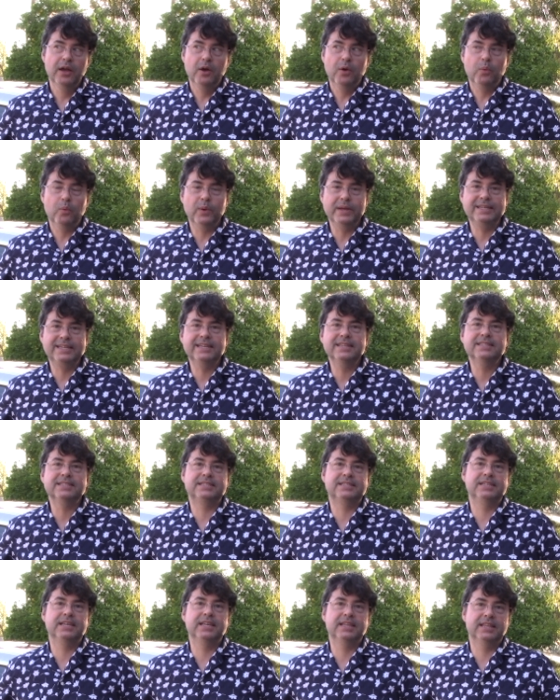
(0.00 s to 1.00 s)
We didn't
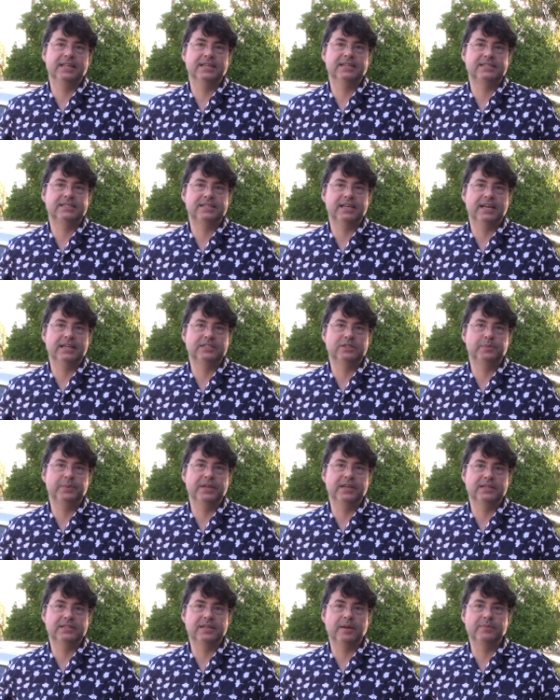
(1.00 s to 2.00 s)
see this as
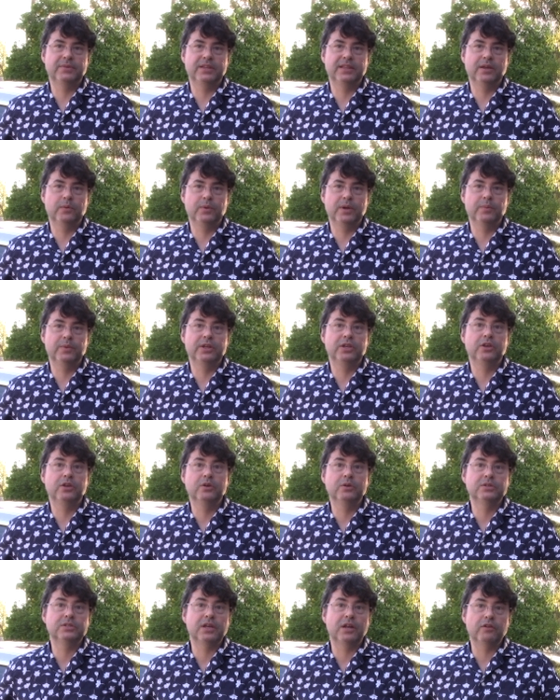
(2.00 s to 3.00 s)
being something that we would
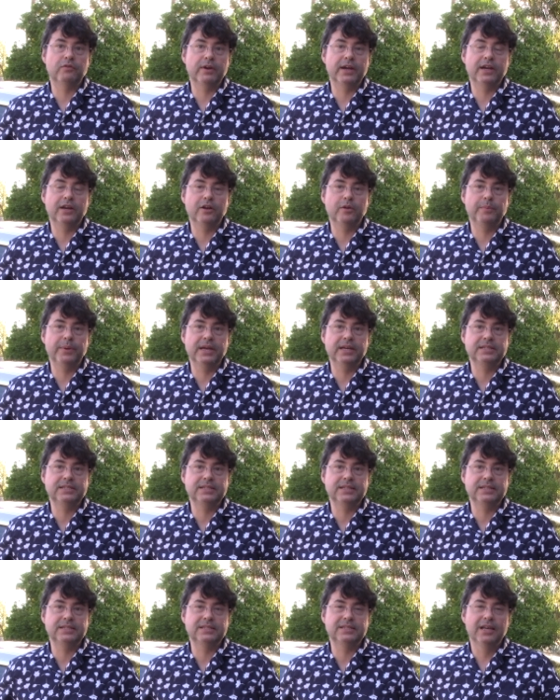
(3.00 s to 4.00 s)
use on a regular
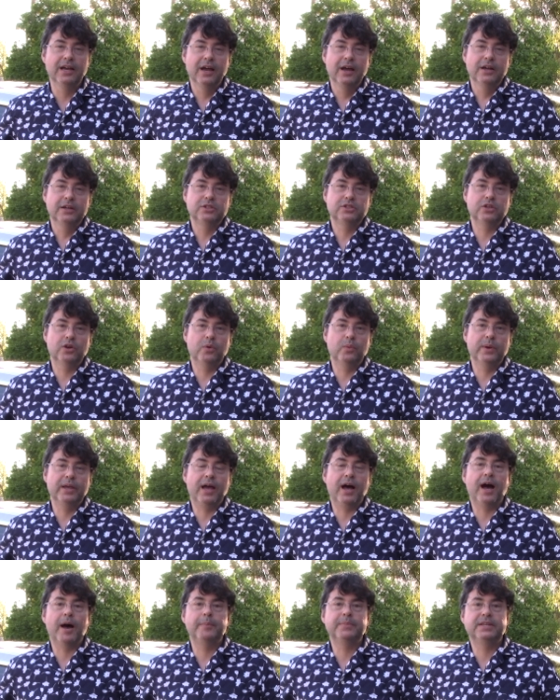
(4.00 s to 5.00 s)
basis, so we
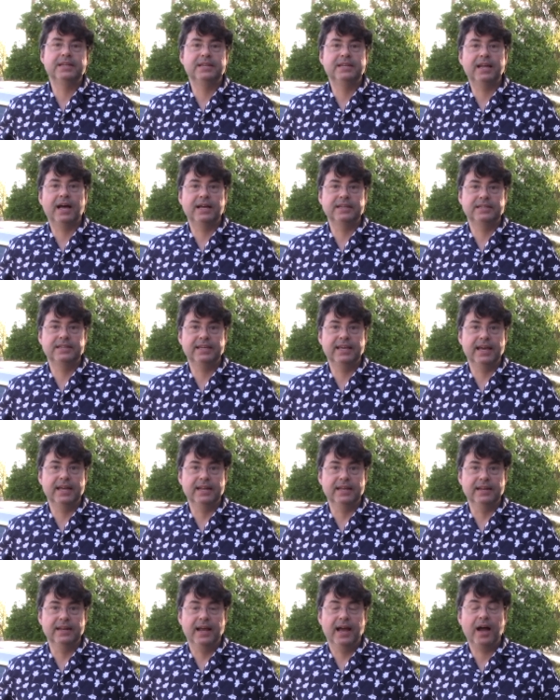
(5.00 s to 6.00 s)
opted not to
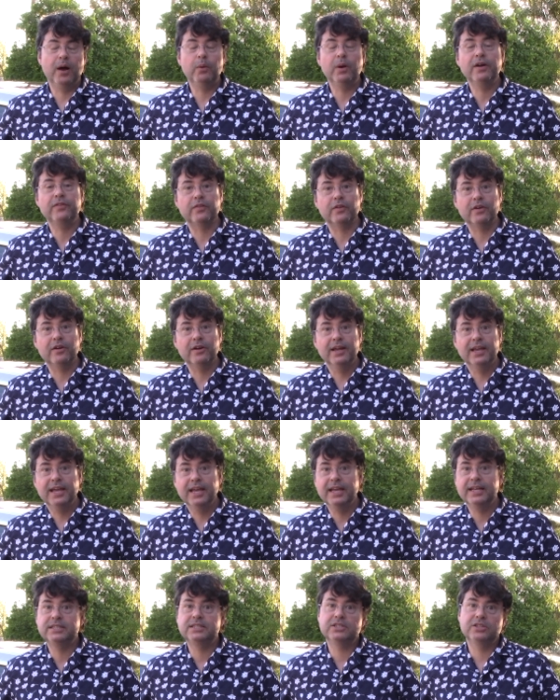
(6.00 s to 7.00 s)
get it. However,
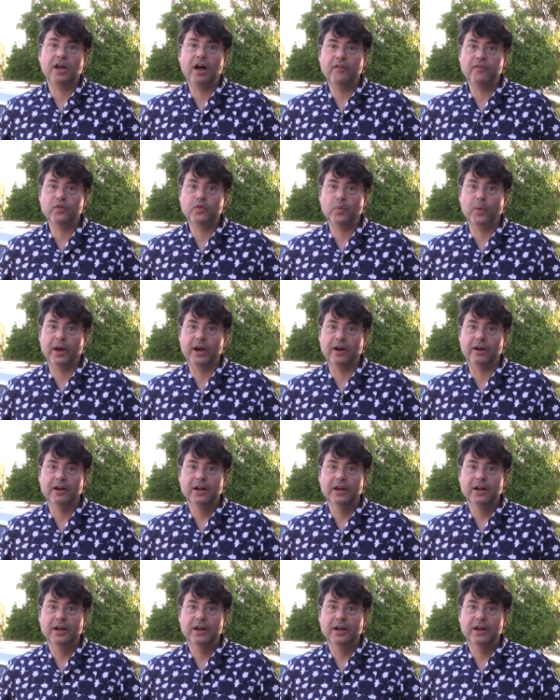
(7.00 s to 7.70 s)
it's software,